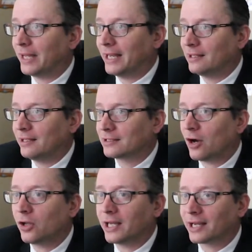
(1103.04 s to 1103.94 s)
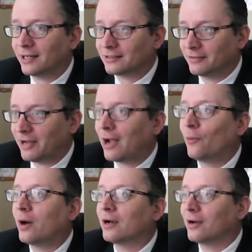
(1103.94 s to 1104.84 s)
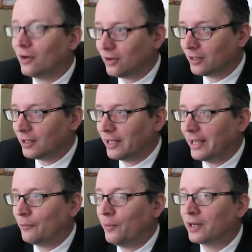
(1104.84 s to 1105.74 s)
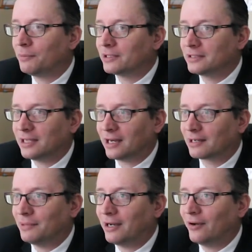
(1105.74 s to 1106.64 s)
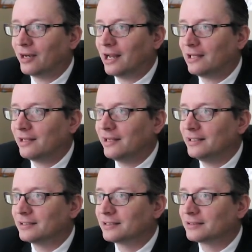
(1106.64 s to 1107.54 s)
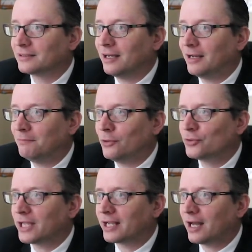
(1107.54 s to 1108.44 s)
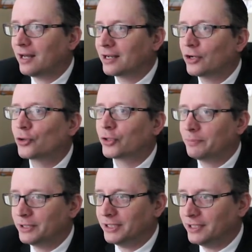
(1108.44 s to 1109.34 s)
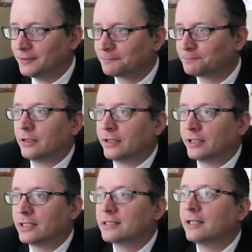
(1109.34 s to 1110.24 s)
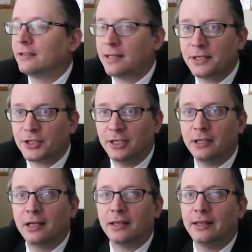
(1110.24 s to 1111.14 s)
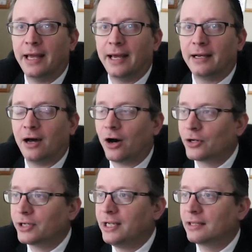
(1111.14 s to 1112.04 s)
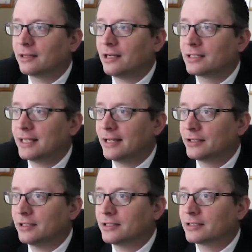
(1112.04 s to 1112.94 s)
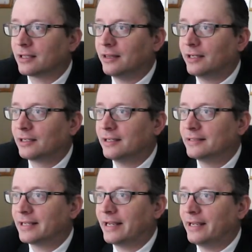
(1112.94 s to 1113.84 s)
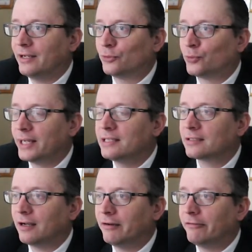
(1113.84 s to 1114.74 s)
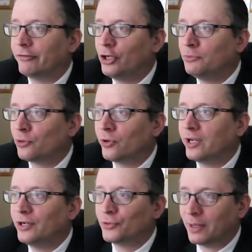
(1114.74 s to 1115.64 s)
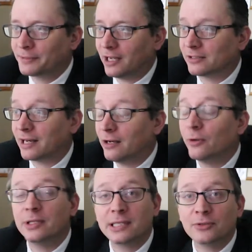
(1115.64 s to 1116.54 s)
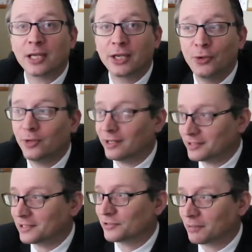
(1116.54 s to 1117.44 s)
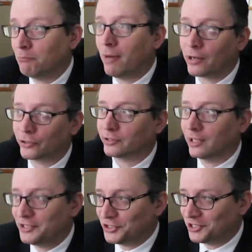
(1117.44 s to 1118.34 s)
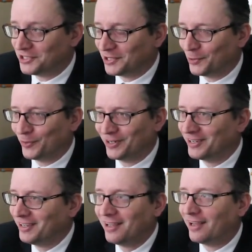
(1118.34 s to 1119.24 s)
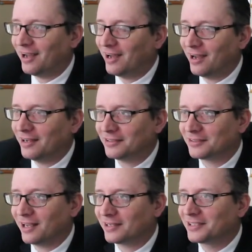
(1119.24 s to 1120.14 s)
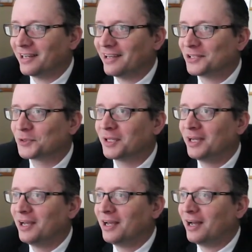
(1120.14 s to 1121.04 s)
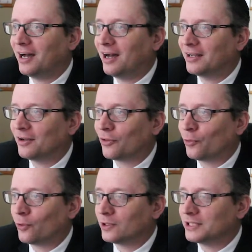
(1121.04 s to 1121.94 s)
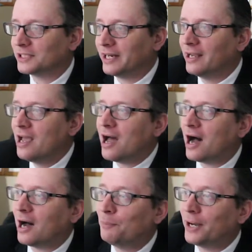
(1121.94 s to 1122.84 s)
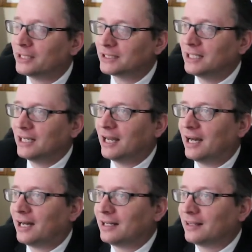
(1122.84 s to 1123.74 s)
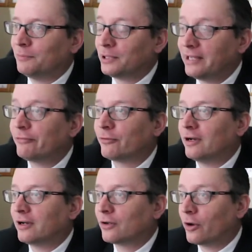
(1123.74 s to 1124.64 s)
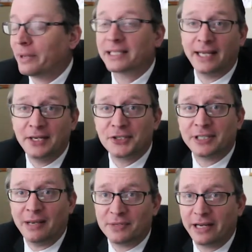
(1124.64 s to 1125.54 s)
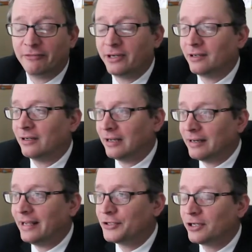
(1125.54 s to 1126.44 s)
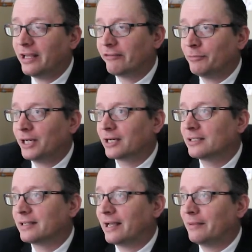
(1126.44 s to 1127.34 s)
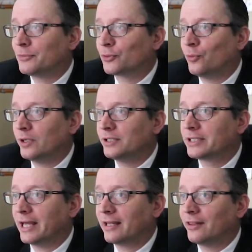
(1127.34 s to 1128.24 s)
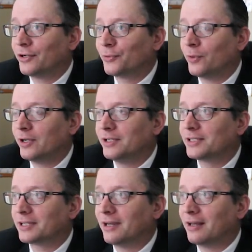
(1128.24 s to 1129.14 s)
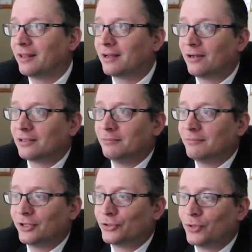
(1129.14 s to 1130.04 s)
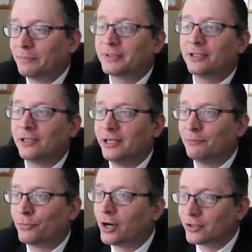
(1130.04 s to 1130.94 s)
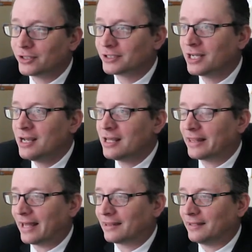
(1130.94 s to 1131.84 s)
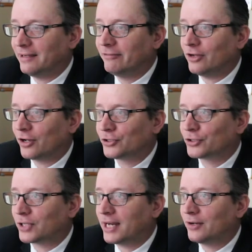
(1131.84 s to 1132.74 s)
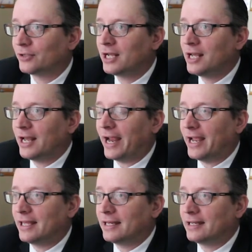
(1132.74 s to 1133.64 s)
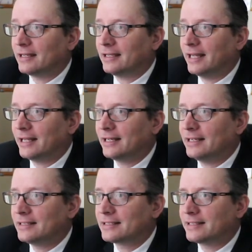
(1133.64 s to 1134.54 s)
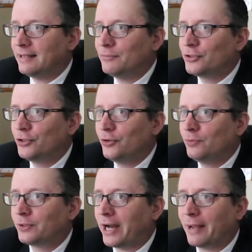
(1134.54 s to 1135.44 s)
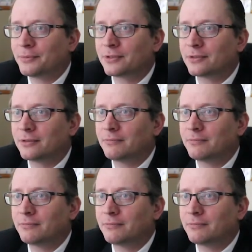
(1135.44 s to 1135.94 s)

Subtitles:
aliens, all that kind of stuff. I want it all, and we are about to talk about LA's most iconic cryptid. There is a legend that underneath Los Angeles, there is a race of humanoid reptiles. And I know this sounds like QAnon. This sounds like modern legend and lore, as asinine as the world is today. But the belief, going back to ancient times, ancient Native American times, was that there was, they called them their reptilian brothers that lived underground. And then it seemed to perhaps